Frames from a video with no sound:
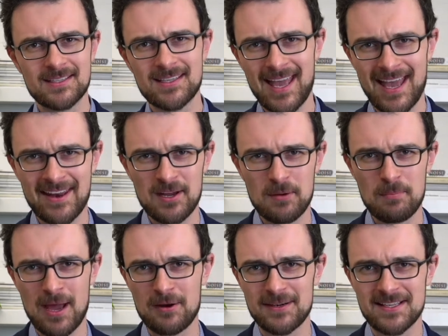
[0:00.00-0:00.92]
Ada
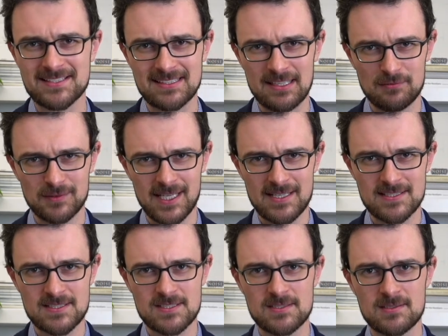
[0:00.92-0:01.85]
Baroness
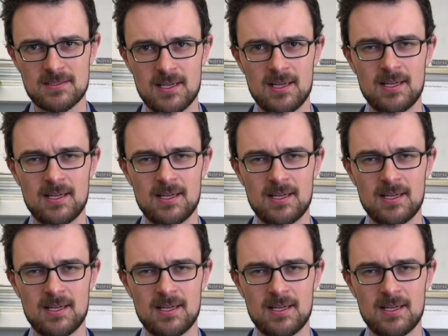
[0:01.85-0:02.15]
Lovelace,